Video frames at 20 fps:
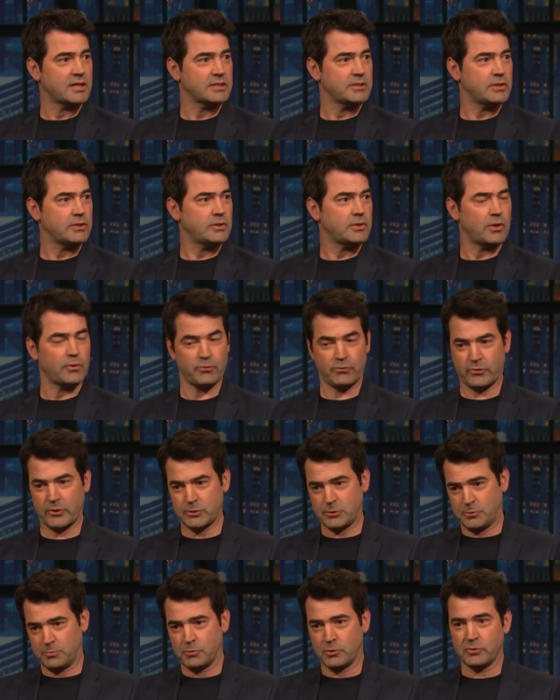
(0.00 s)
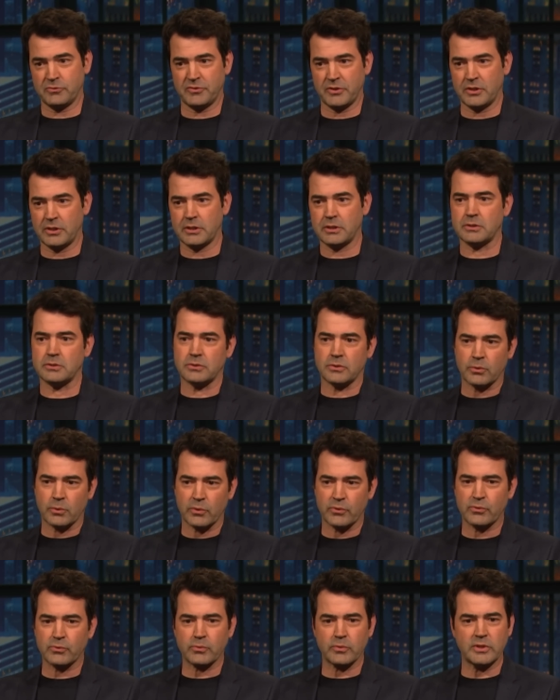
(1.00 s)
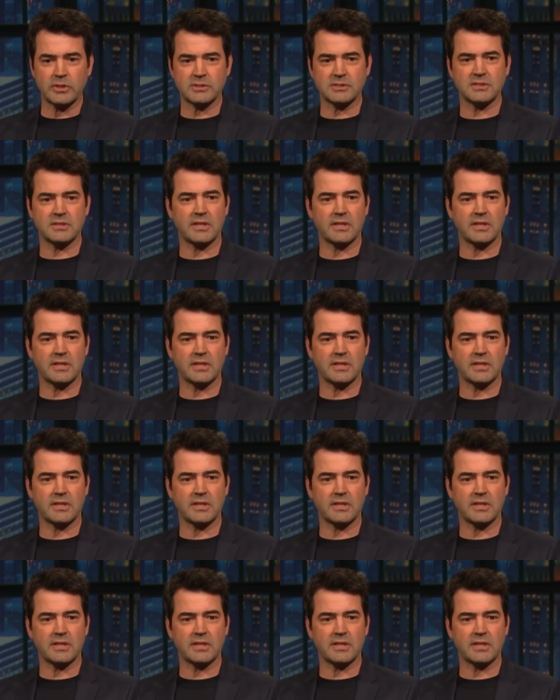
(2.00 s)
you know, this movie and you were the reason